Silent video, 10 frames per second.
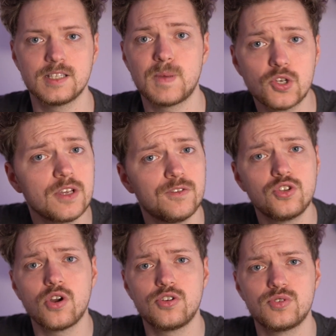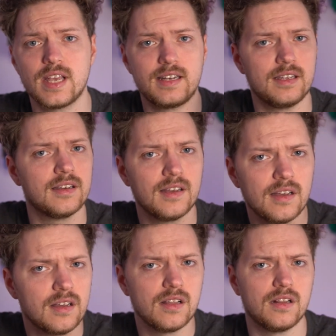Especially if you don't use any
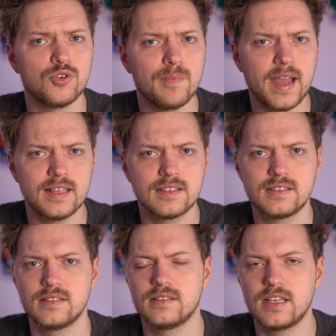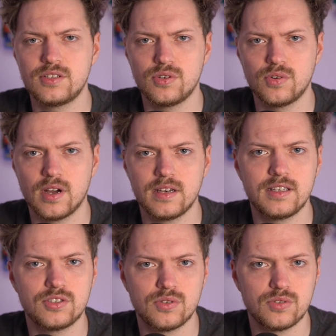domains that you uh,
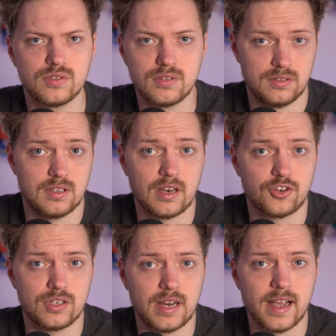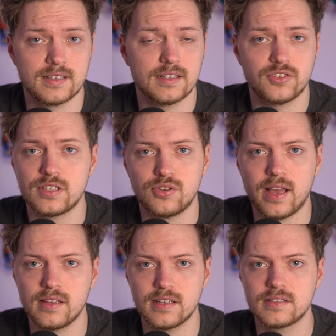need to that actually need access or need to
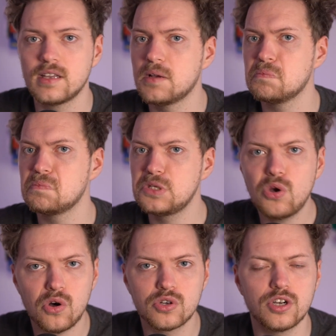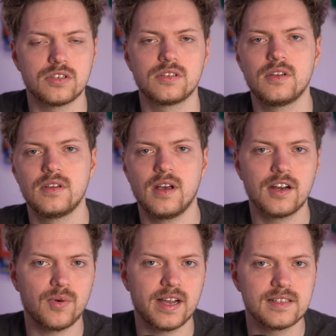alias, you're all good.
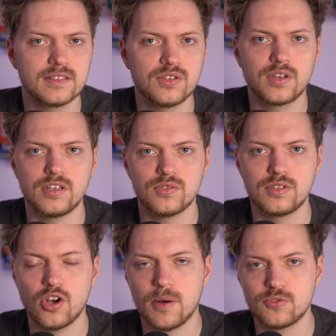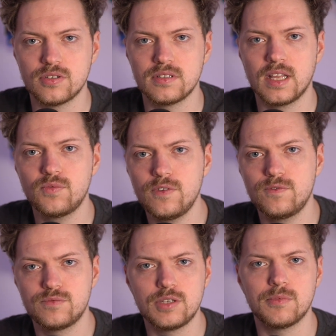Otherwise, you can use the option that we've
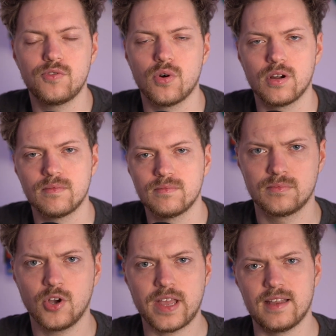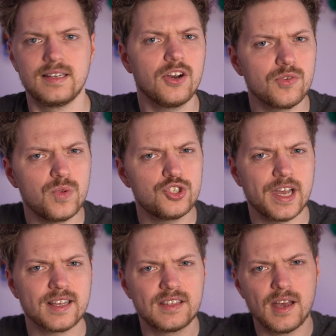seen before. Okay, now that we
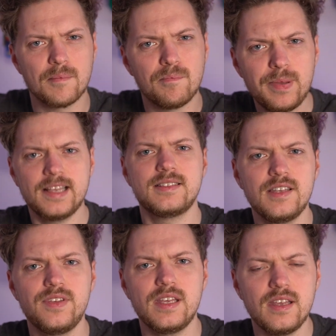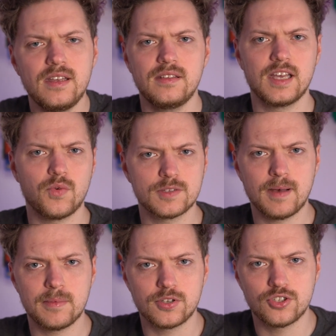checked the big CVE that was
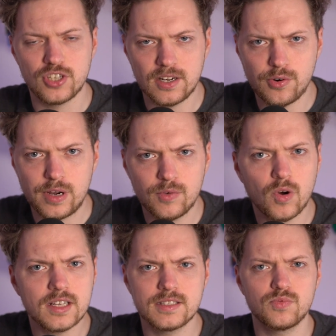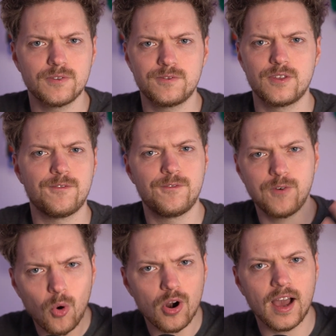published in January, what is with the
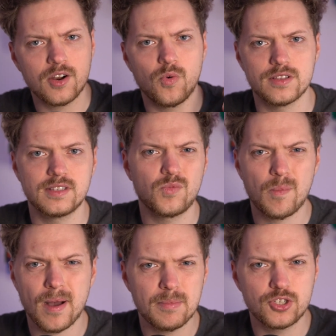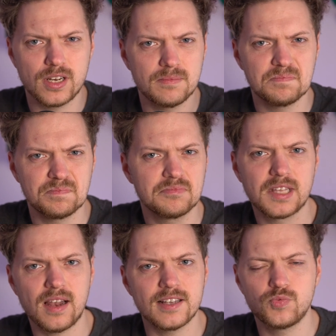four other ones that were published in the
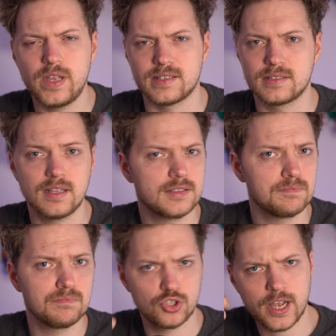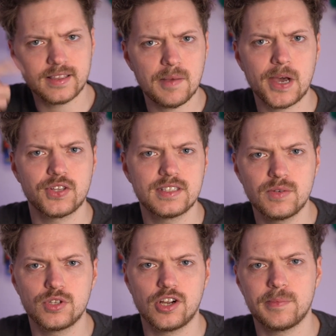last weeks? Let's check them out and see
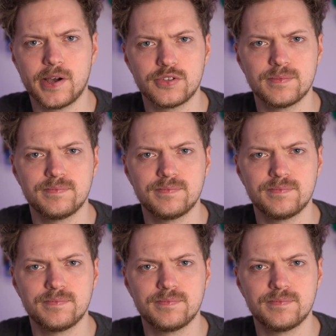what they're about.